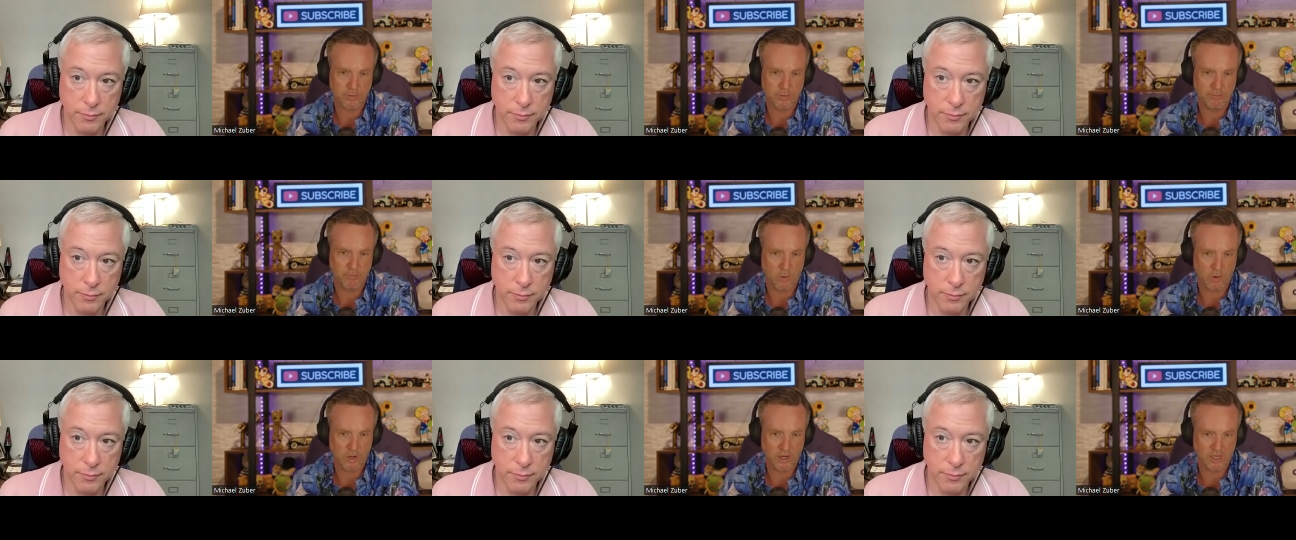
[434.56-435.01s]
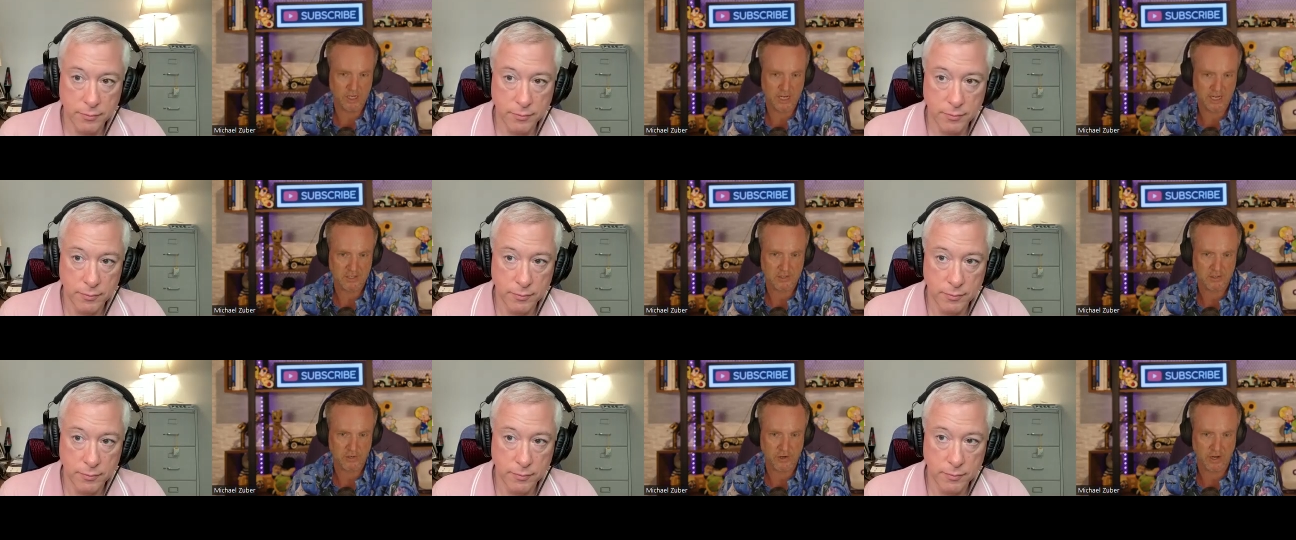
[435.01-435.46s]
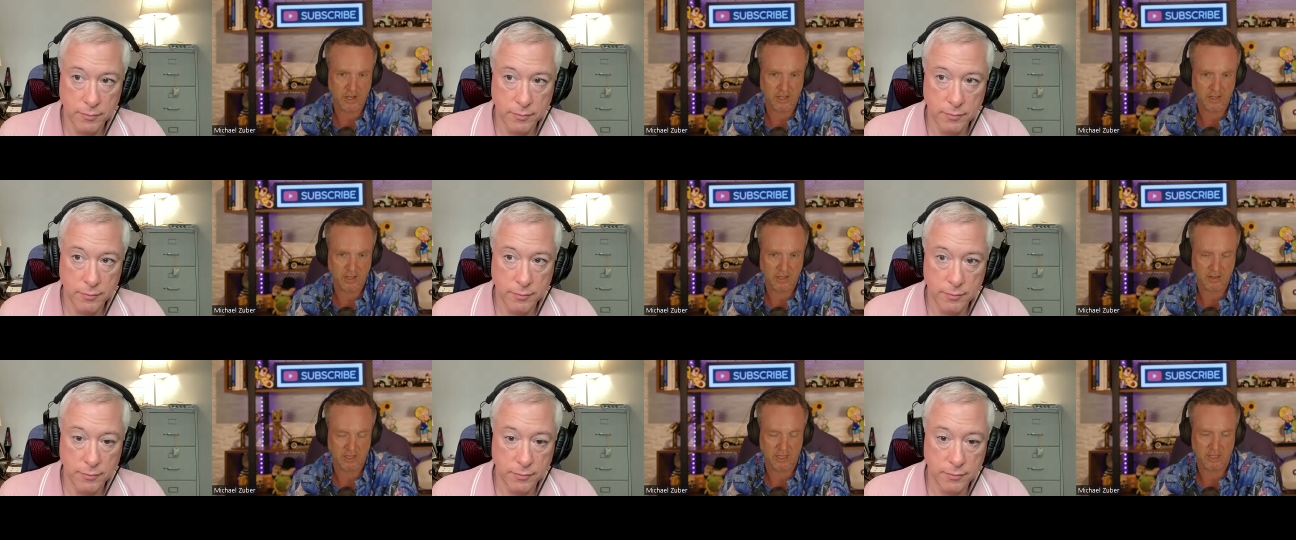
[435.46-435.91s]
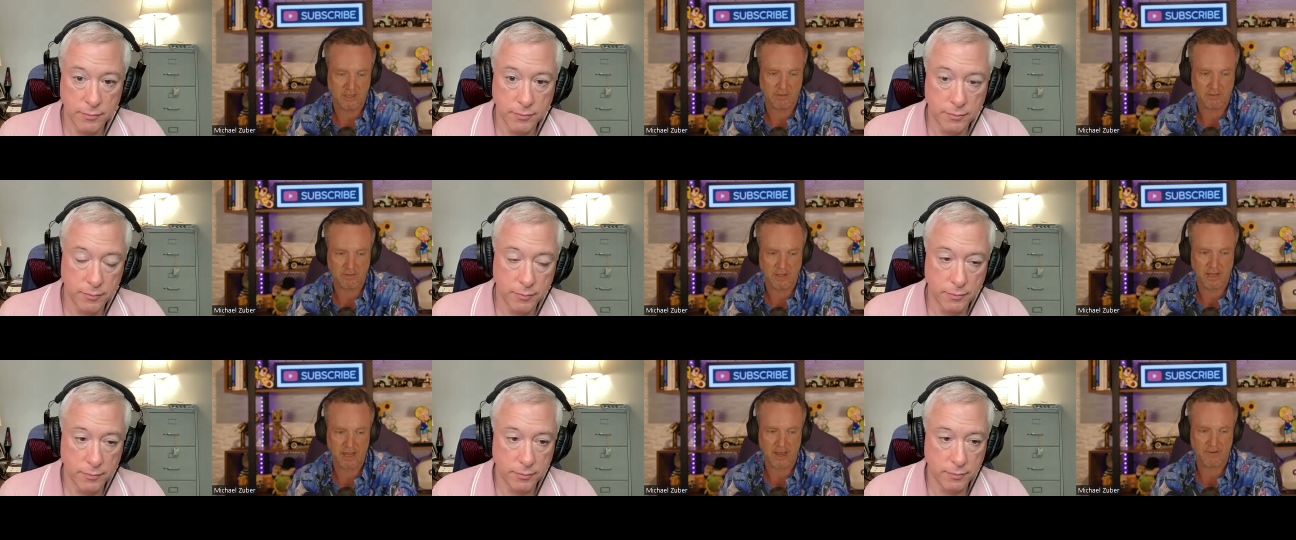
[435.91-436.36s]
Speaker 1: just reported yesterday that
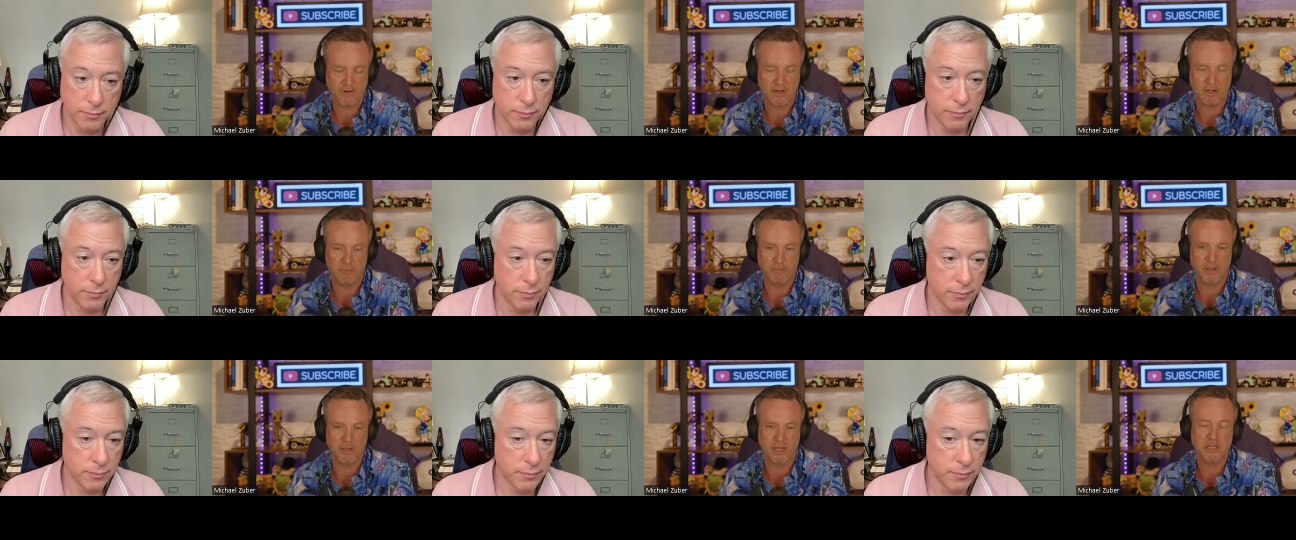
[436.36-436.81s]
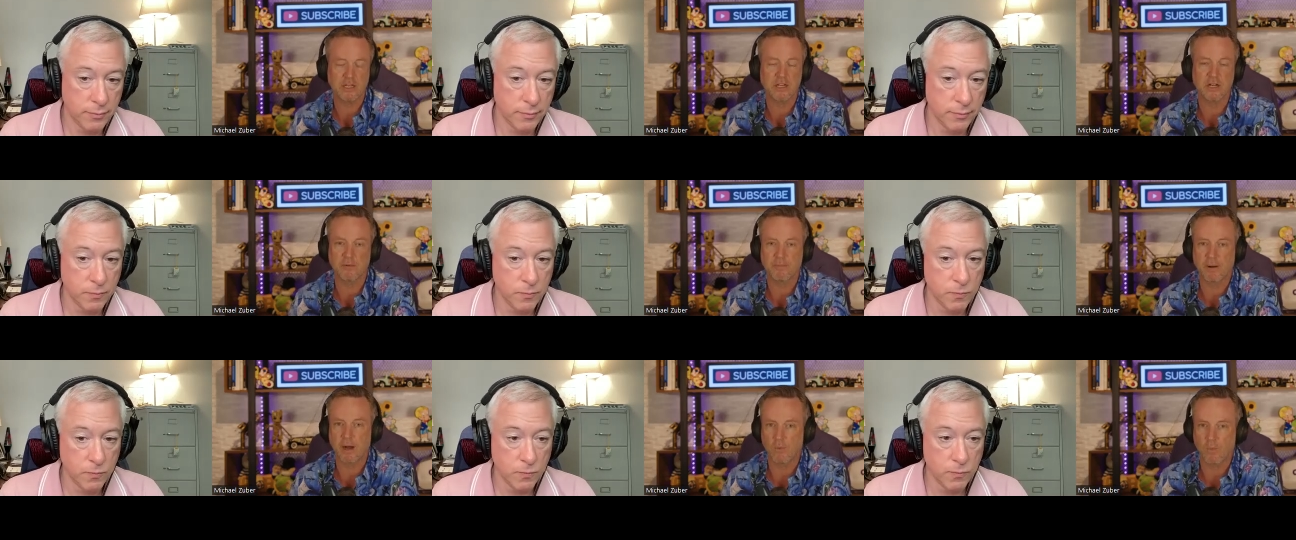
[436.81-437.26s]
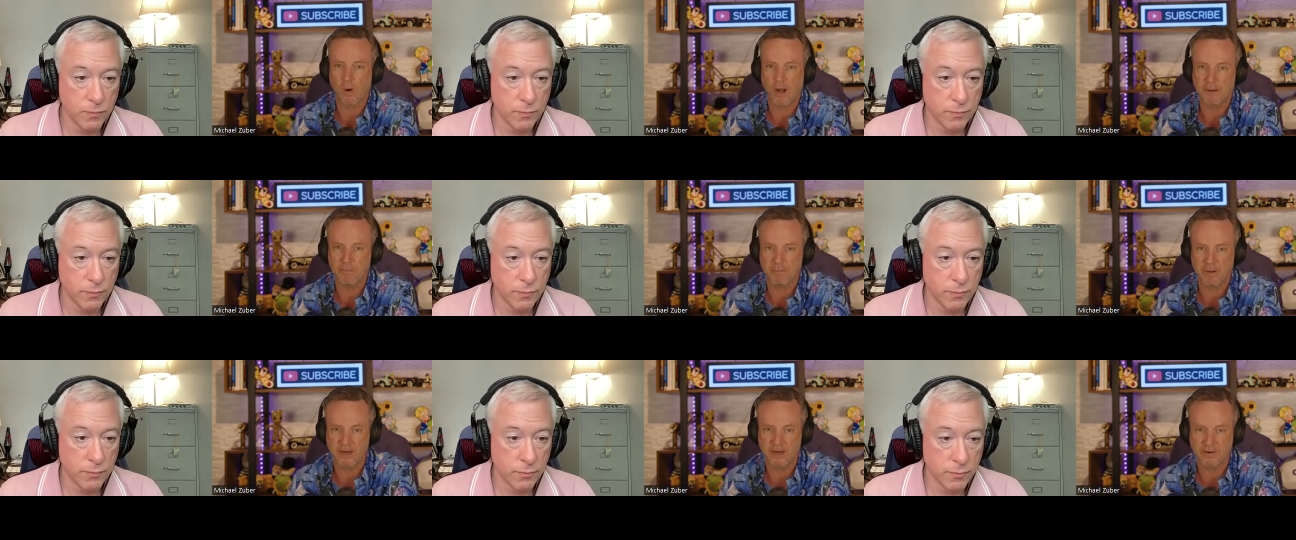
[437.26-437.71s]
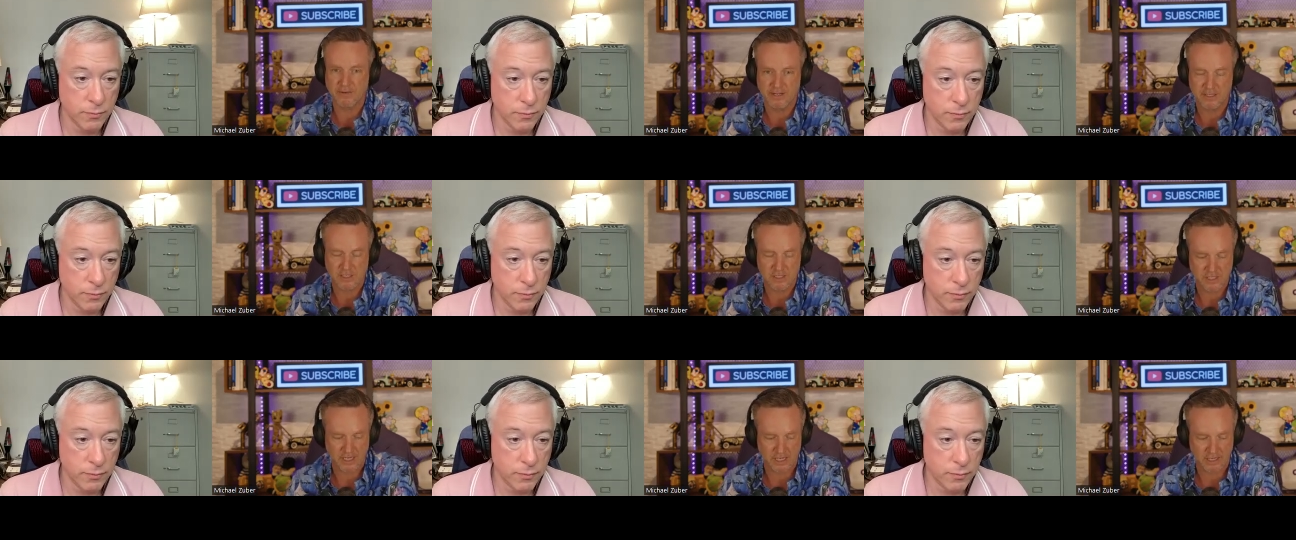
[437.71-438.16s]
they have an opinion about why
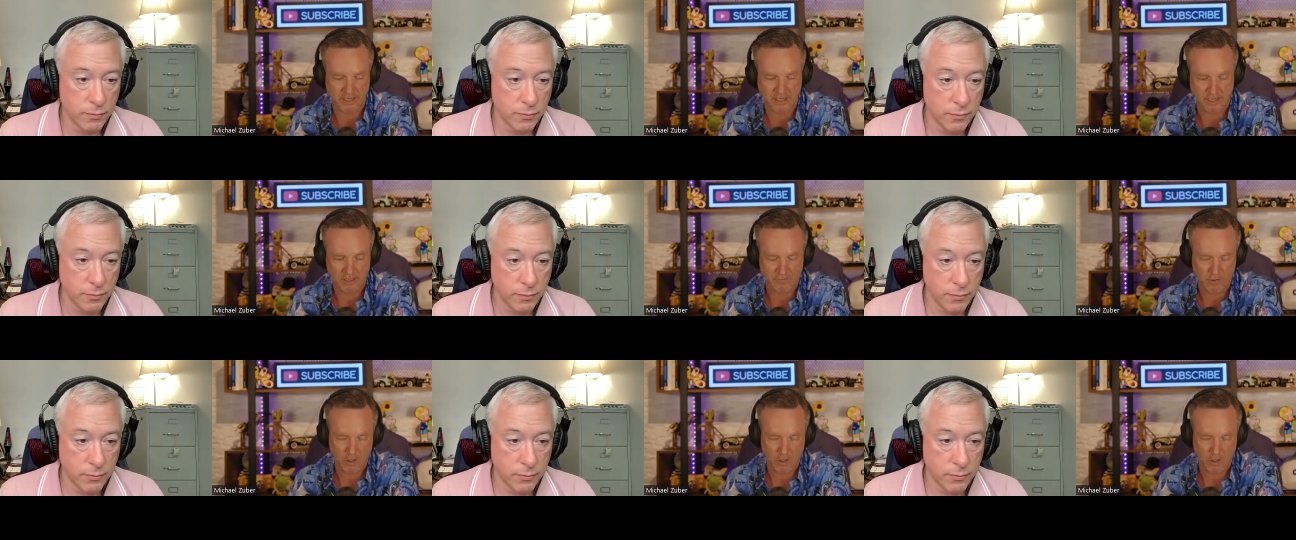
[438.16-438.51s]
Barry is selling.